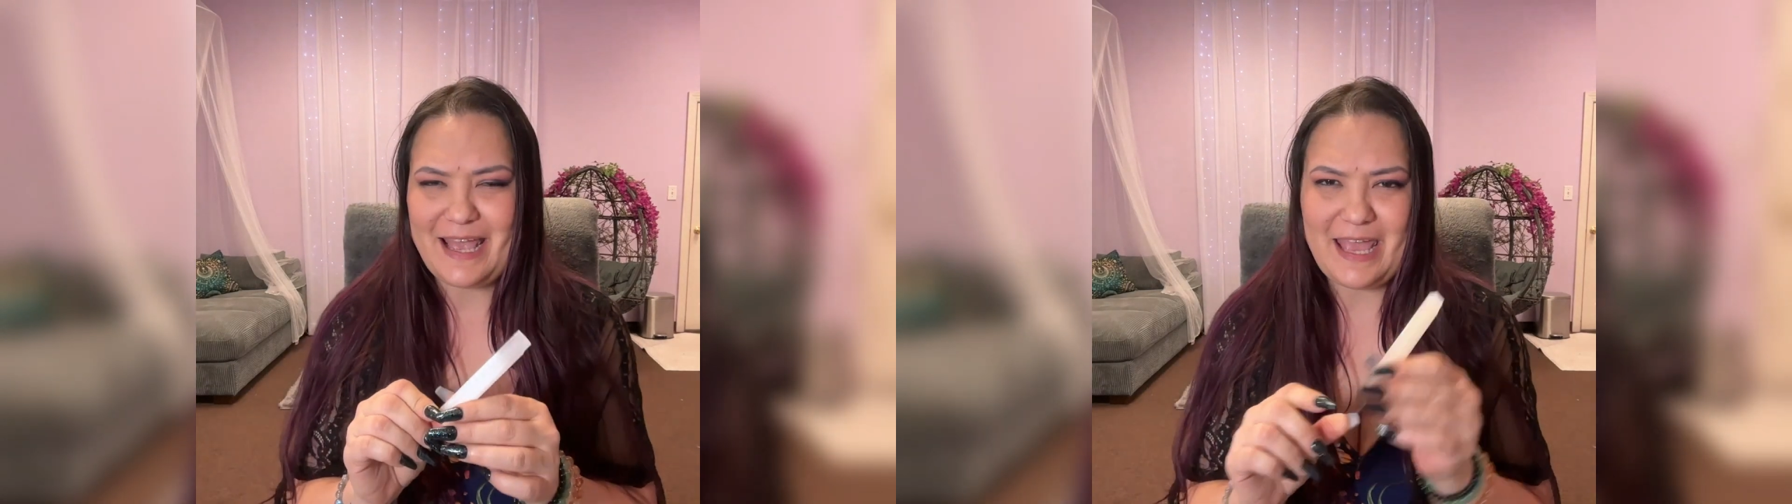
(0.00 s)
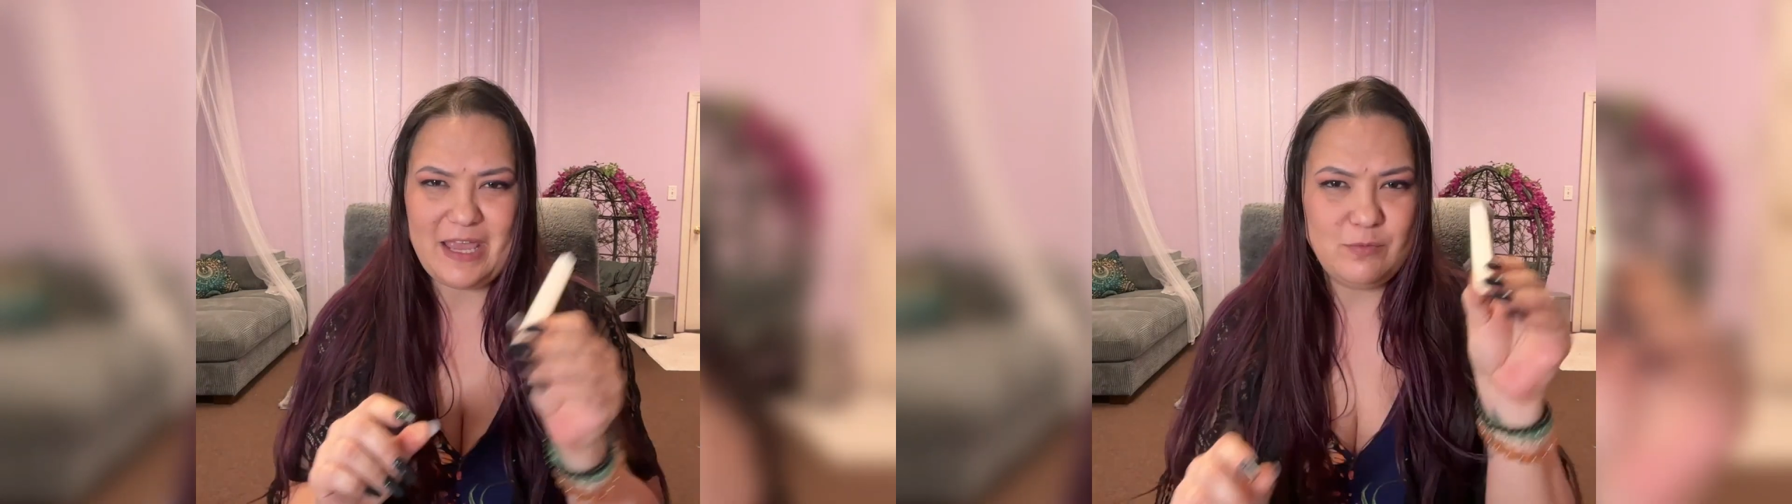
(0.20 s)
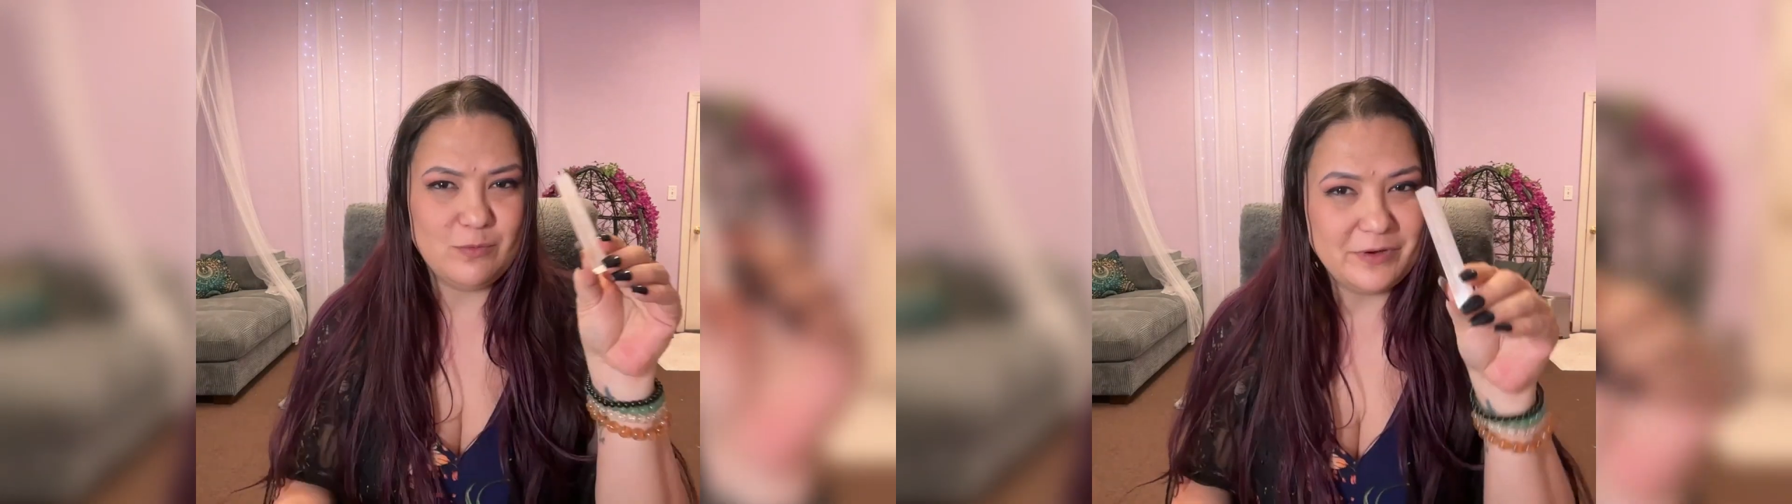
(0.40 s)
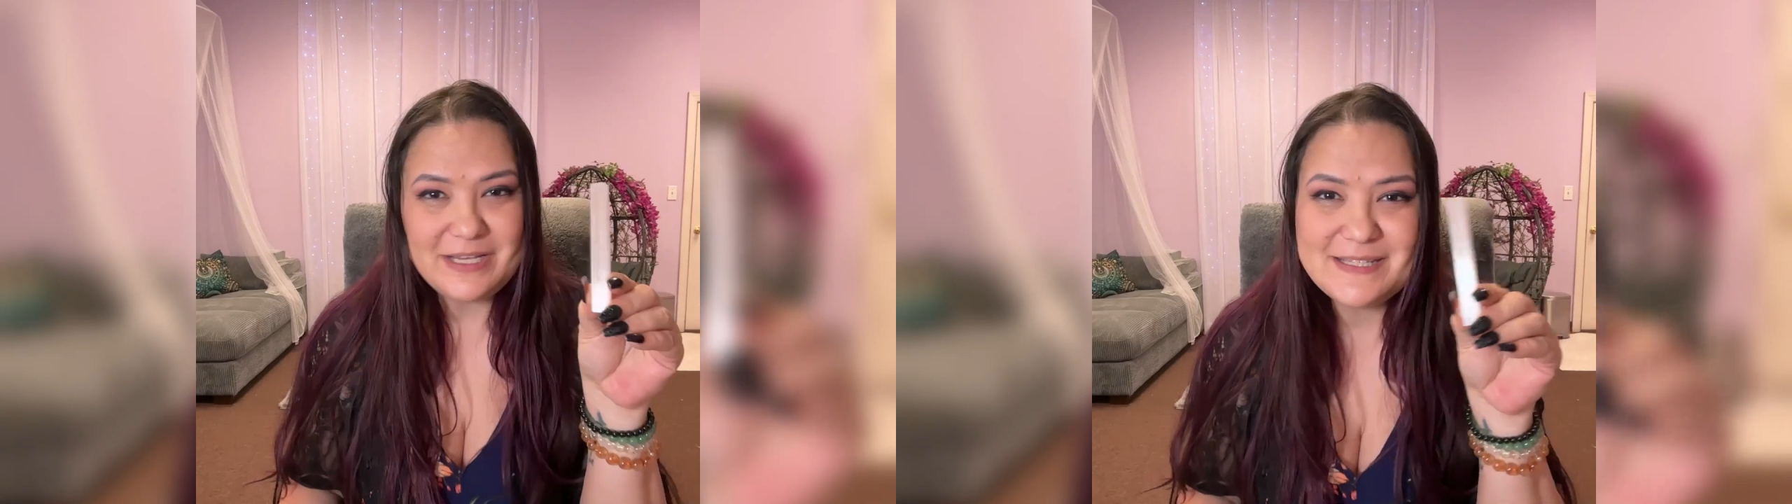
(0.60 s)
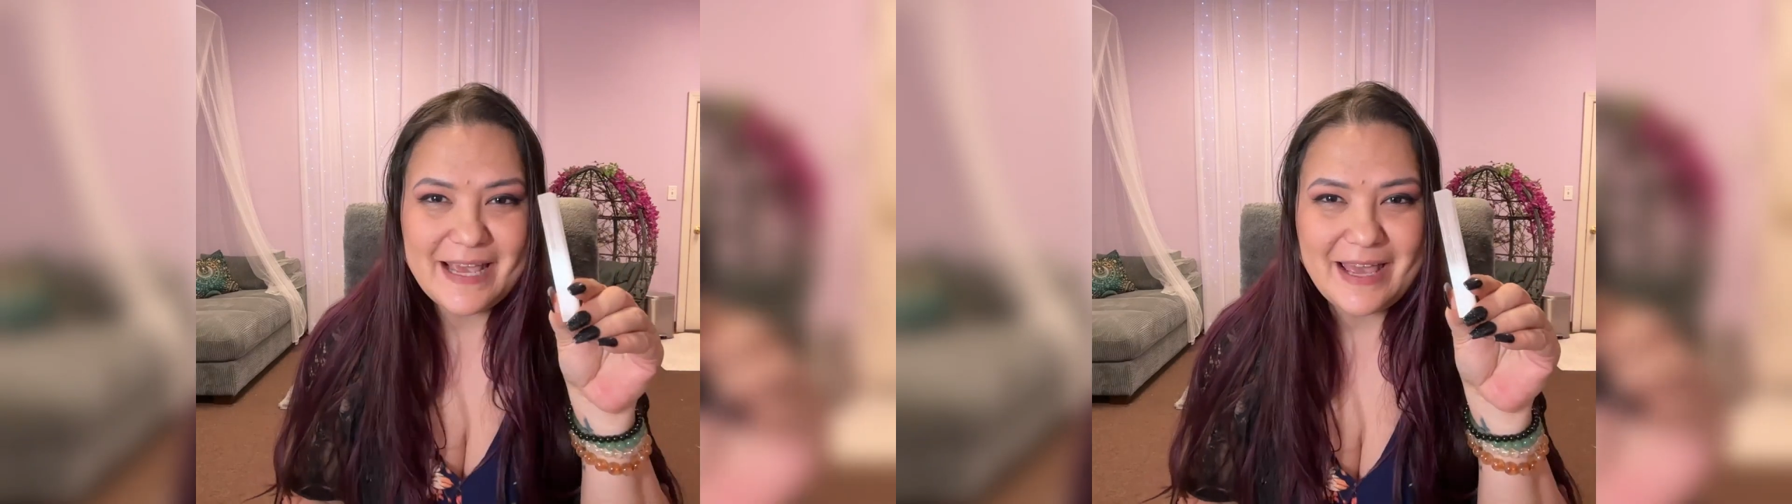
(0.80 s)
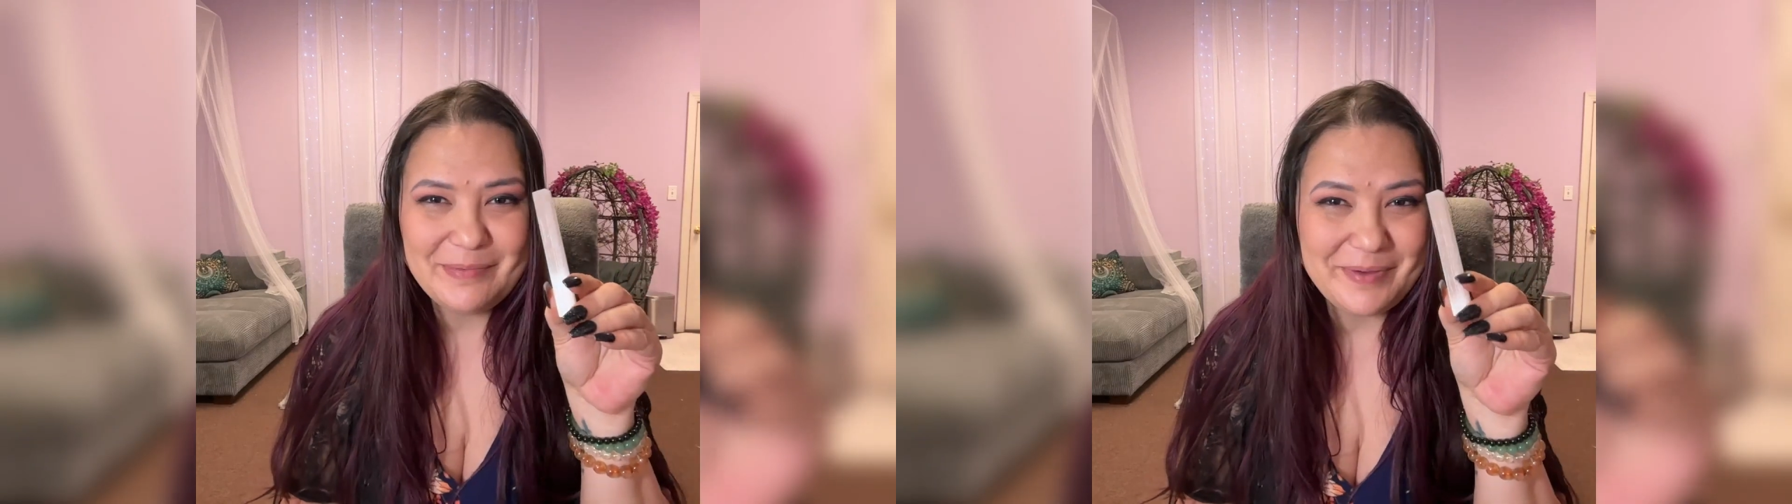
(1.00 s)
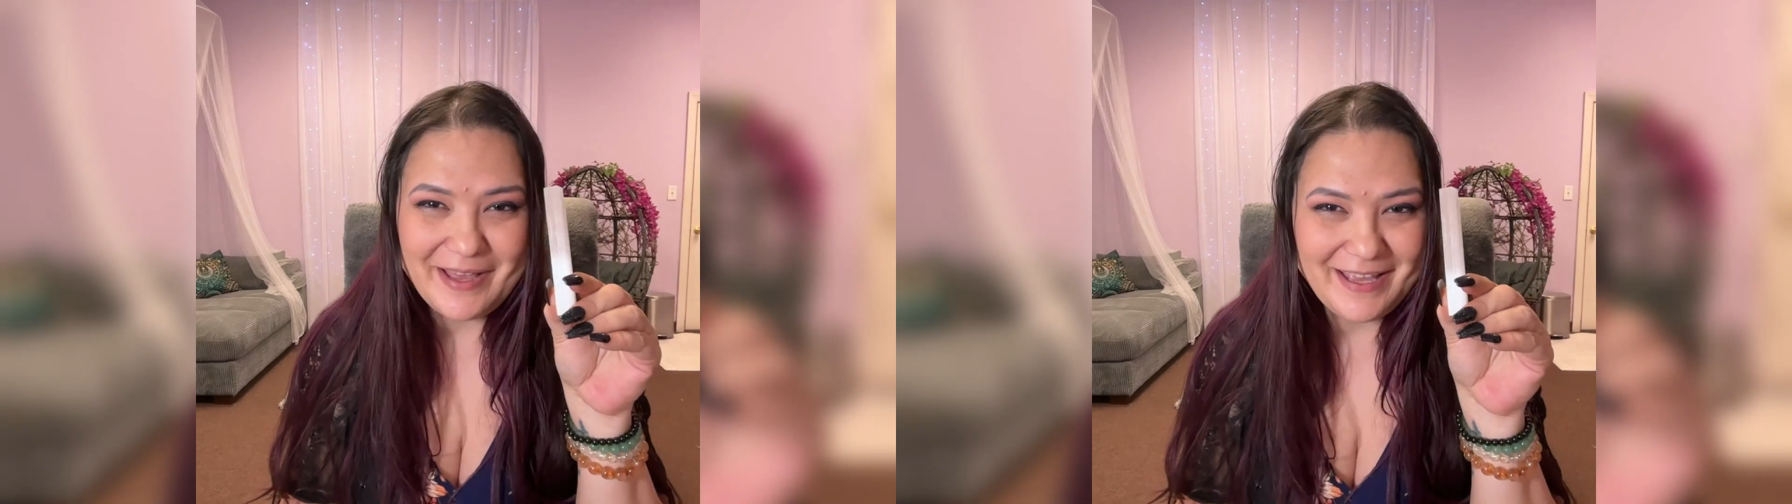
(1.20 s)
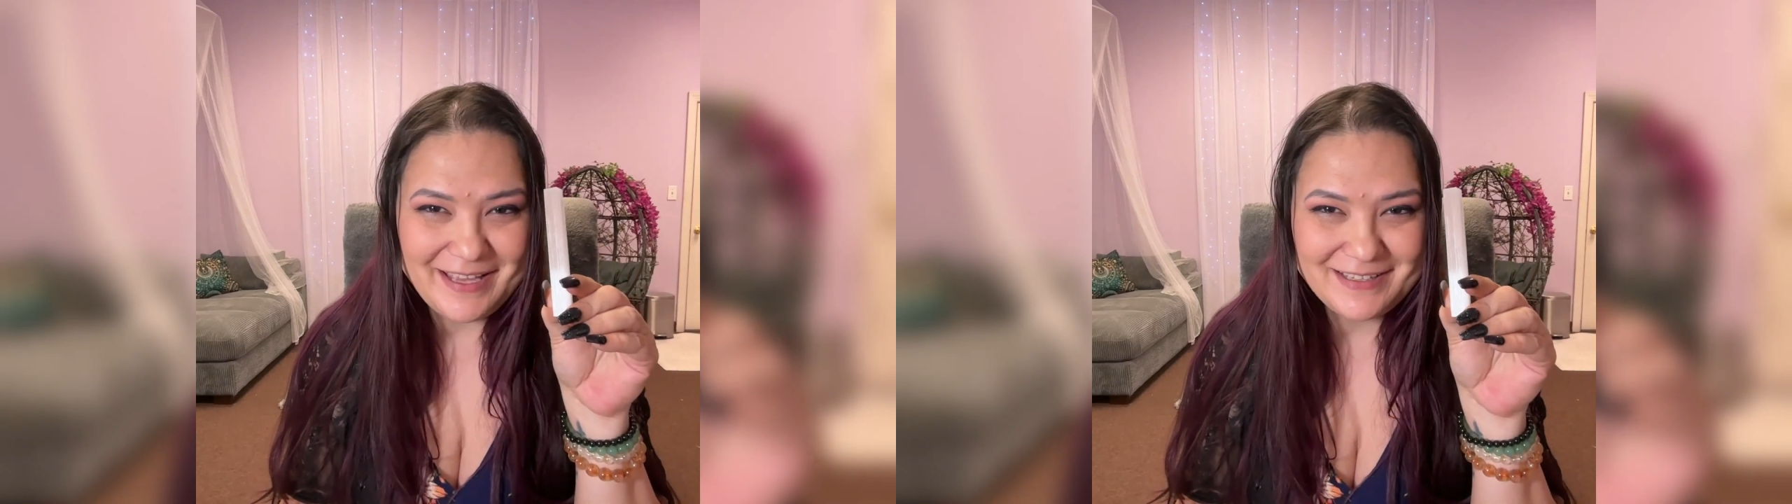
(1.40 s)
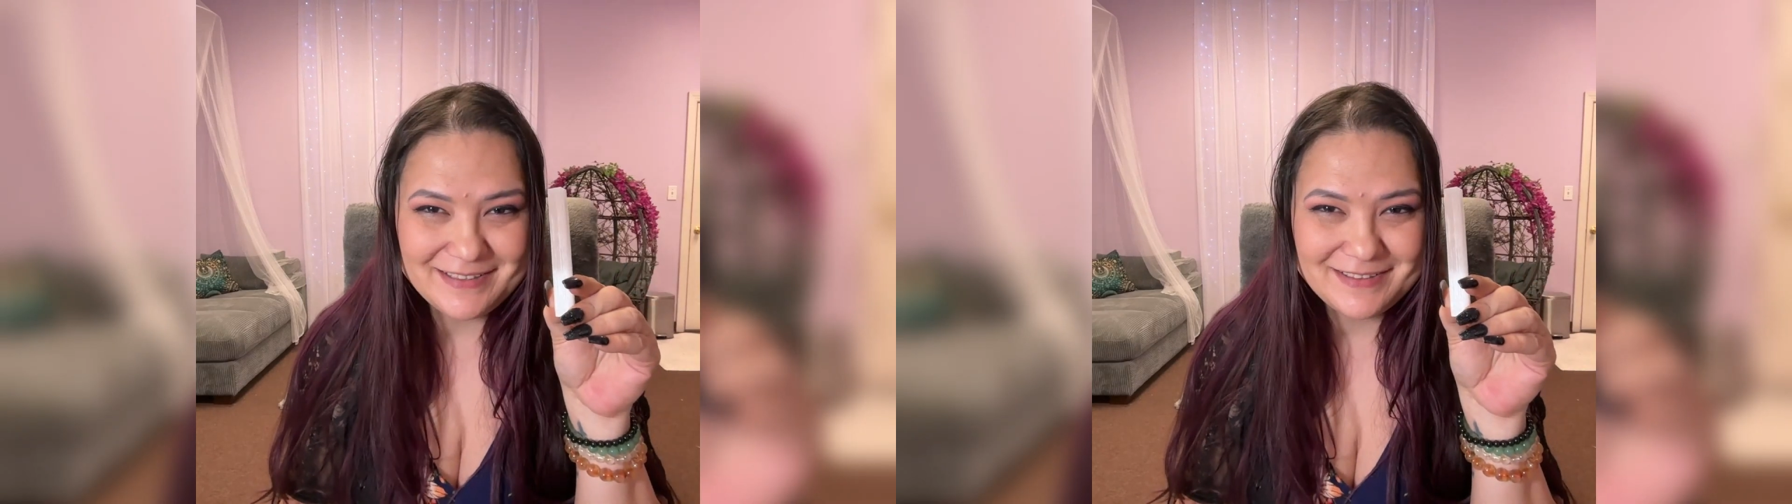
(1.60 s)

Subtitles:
a reset button.